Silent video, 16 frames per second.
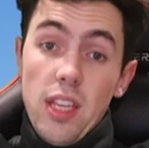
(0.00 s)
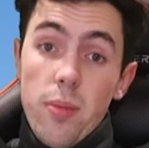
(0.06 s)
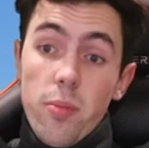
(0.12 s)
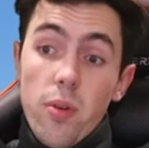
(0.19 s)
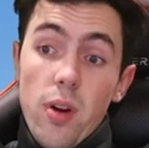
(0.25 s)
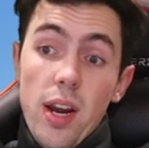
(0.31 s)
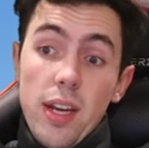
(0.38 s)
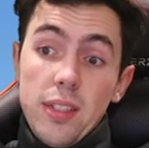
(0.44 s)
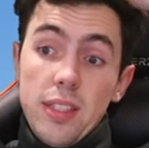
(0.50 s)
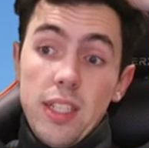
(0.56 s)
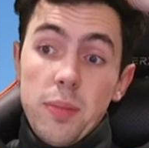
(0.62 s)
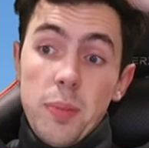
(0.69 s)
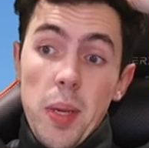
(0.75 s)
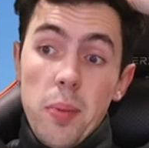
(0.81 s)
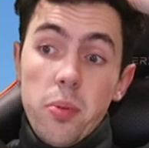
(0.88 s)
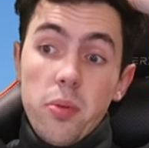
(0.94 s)
summarize, these
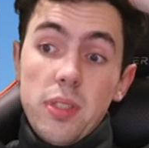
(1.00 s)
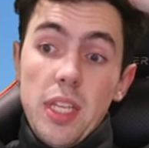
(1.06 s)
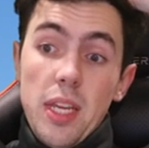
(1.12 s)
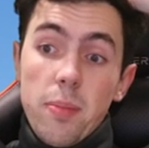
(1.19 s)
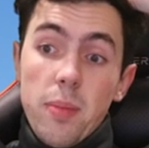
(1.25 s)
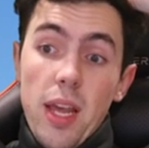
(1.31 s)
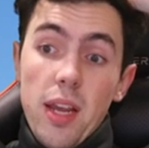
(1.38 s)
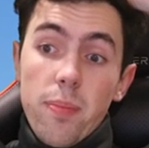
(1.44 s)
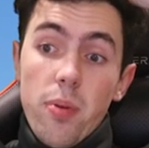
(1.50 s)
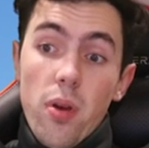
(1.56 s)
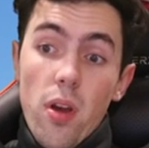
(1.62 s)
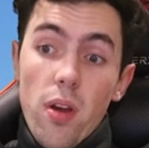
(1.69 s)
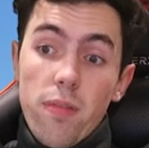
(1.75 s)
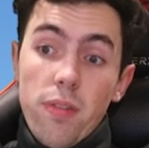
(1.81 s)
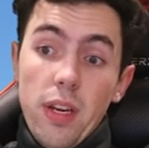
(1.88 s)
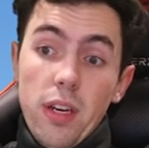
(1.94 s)
people seem like
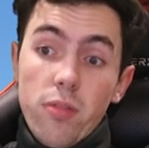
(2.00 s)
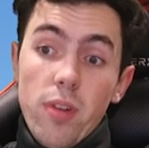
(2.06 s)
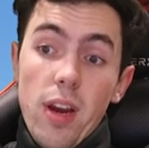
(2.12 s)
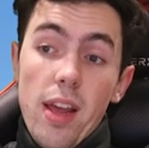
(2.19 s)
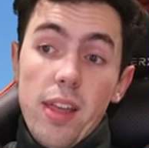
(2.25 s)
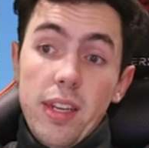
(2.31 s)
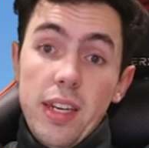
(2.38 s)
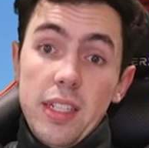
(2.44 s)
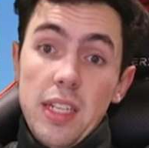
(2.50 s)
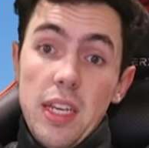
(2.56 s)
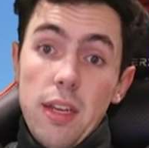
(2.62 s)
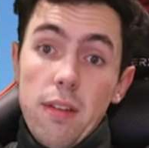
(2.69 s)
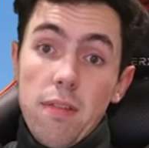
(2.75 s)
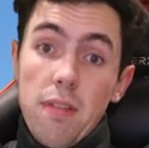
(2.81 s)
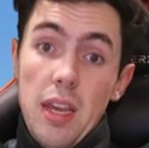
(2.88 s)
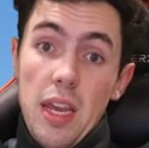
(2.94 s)
perfect reality
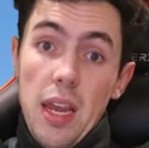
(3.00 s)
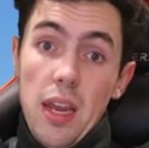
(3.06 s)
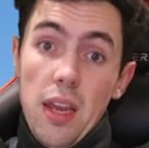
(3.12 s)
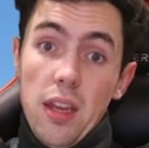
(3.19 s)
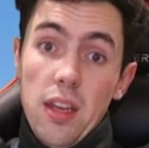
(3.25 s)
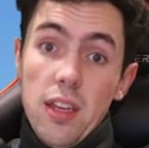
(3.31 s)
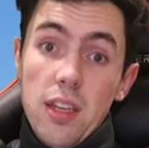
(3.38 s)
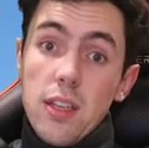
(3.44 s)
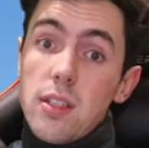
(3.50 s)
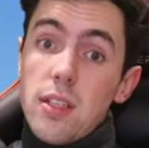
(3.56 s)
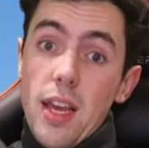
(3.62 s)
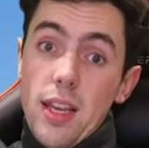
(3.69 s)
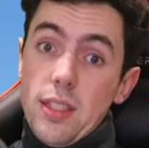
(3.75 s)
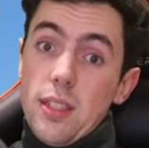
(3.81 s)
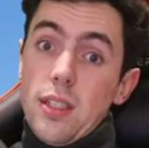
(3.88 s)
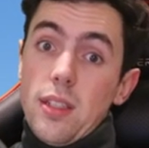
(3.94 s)
TV
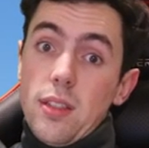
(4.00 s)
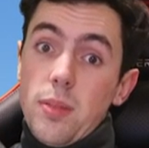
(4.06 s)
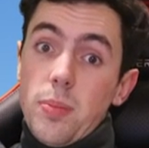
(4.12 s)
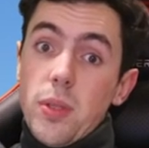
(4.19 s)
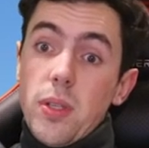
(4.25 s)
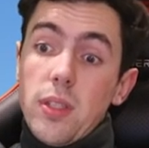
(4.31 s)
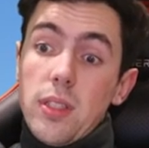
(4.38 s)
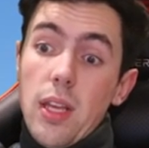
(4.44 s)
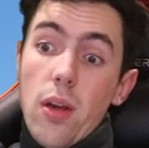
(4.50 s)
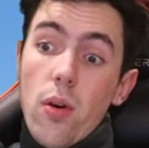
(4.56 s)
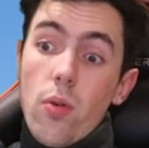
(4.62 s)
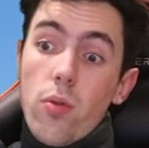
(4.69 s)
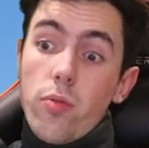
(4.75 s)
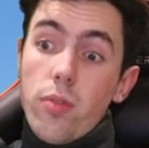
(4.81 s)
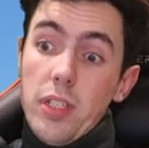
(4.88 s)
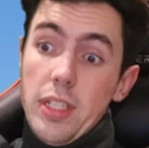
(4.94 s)
contestants because they're
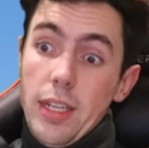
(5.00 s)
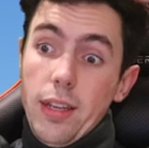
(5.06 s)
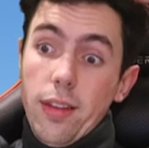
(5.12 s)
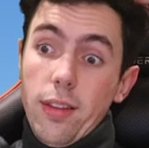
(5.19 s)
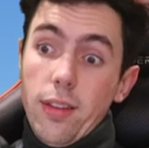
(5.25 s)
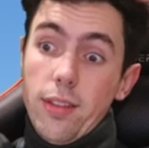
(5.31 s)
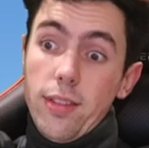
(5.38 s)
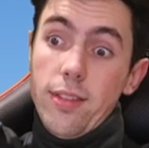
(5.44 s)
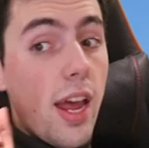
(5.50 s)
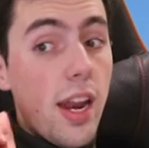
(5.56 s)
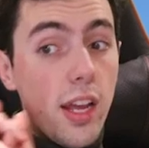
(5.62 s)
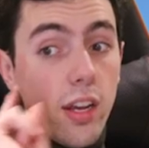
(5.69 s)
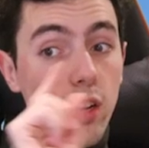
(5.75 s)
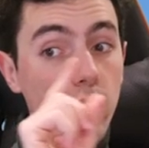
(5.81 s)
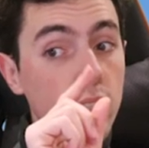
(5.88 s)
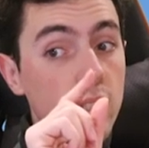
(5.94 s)
all ridiculous. And
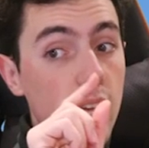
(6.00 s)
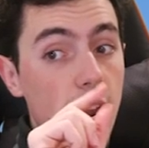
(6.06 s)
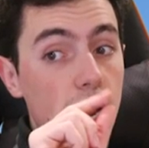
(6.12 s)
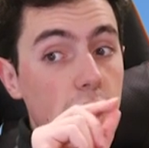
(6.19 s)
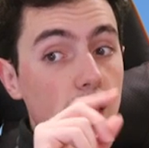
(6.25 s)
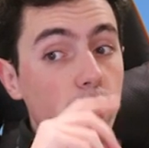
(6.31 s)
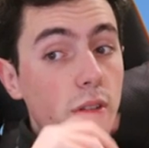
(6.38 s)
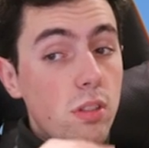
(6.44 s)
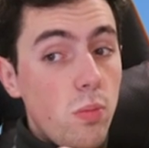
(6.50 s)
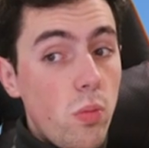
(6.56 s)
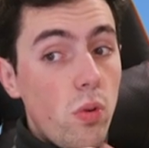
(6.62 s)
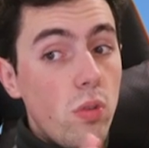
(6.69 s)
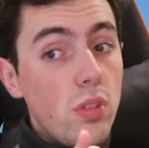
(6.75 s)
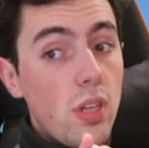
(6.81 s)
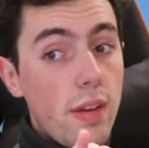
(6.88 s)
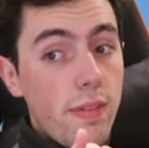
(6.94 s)
I gotta say, there is
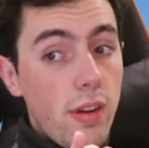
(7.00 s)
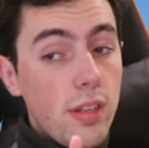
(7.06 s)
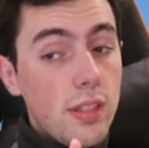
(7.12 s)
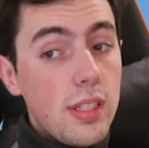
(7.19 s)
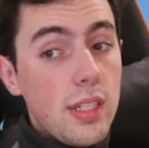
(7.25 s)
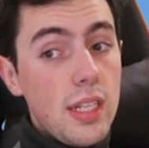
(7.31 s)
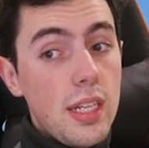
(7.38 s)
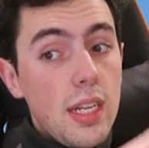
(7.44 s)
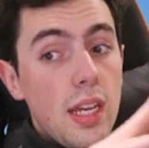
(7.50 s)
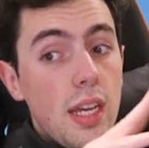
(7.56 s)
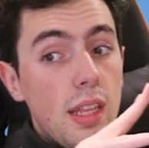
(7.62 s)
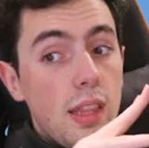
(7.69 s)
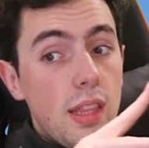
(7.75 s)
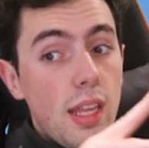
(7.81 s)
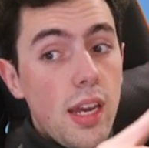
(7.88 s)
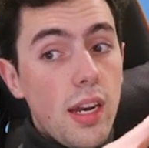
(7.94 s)
more diversity
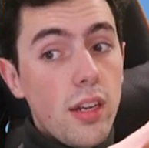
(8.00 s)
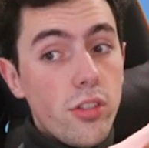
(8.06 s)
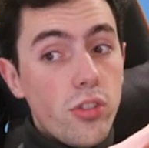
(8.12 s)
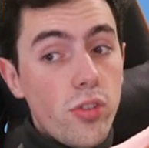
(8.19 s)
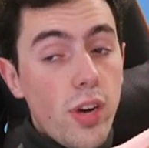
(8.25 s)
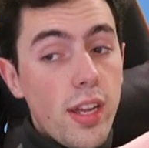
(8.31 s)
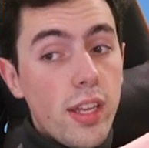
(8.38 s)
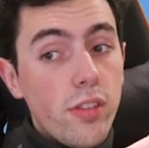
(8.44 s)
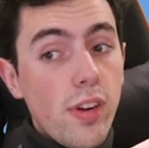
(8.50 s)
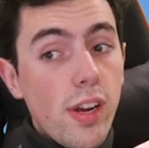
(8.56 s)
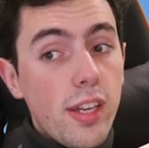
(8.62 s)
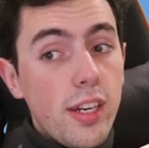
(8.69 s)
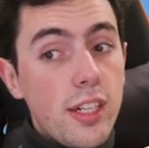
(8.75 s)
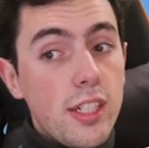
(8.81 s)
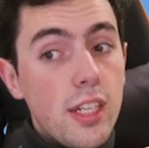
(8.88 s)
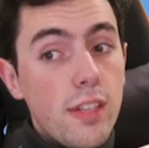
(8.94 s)
than Australian
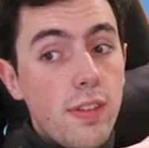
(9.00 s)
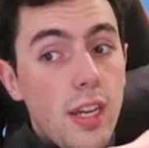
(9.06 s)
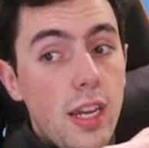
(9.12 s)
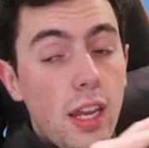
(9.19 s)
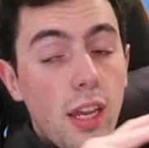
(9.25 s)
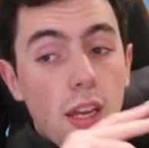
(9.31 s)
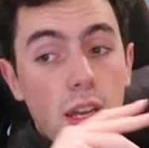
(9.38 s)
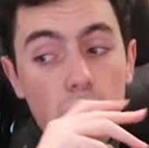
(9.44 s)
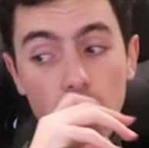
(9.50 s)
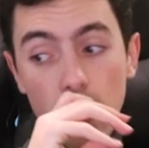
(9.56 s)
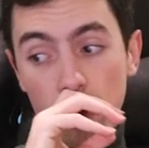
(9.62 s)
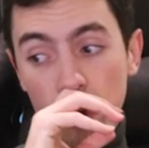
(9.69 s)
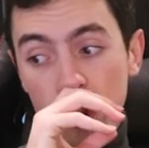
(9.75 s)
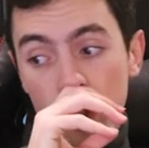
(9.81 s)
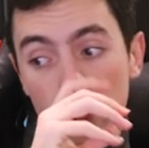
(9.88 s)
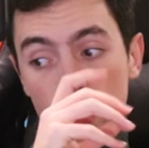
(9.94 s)
reality TV,
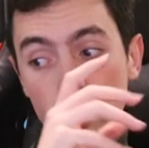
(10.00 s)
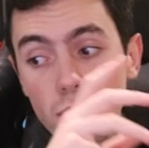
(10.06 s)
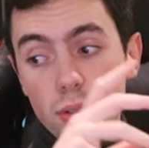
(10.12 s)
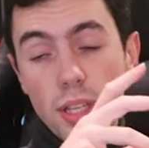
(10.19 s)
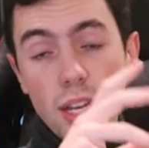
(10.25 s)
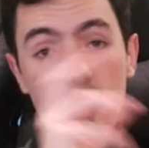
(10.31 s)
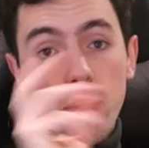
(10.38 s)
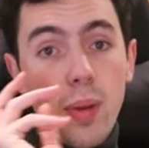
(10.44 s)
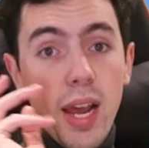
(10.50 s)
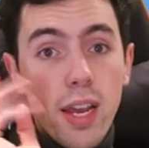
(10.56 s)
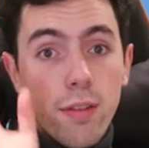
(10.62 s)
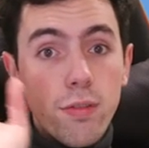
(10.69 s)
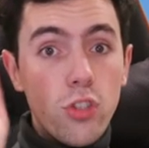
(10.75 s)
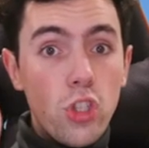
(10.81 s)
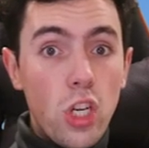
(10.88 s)
which just looks like a pack of